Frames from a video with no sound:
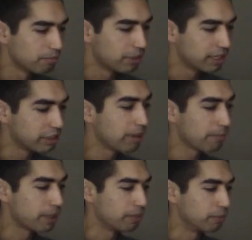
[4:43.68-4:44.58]
but you
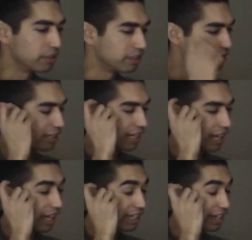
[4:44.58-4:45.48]
might be able to.
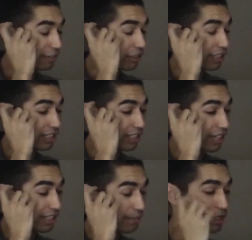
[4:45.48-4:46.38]
I'd have to look into
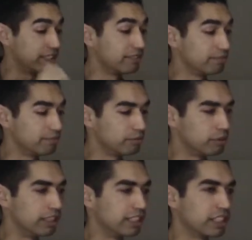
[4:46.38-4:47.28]
that to be
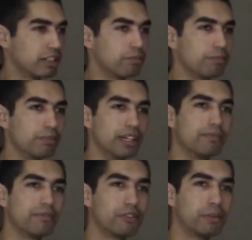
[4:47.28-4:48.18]
really sure,
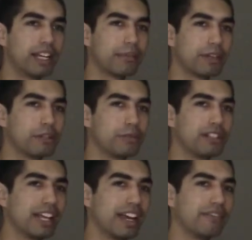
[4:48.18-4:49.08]
but for my computer
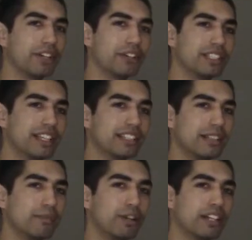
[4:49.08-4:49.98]
build, I have no intention
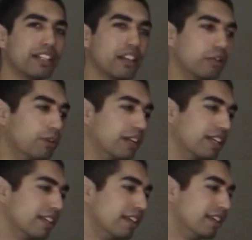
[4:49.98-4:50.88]
of putting another one
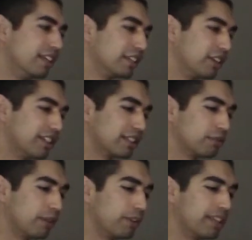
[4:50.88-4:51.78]
in. So I just
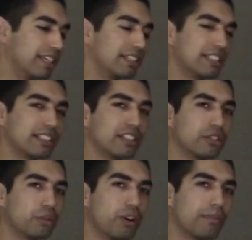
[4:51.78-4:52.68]
went with a
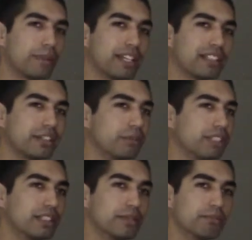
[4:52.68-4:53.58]
600 watt PSU, which
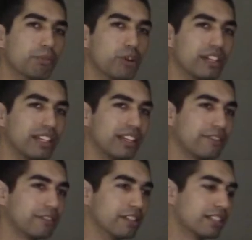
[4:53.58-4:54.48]
is more than
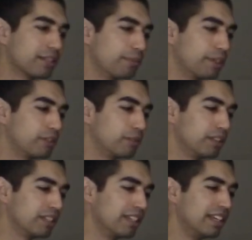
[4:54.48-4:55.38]
enough for this computer
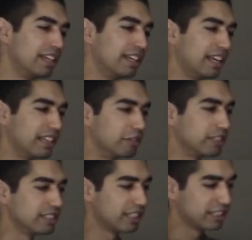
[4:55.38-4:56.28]
build. And the
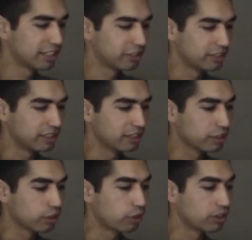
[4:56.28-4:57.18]
reason I chose this
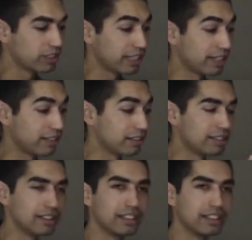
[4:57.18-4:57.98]
Corsair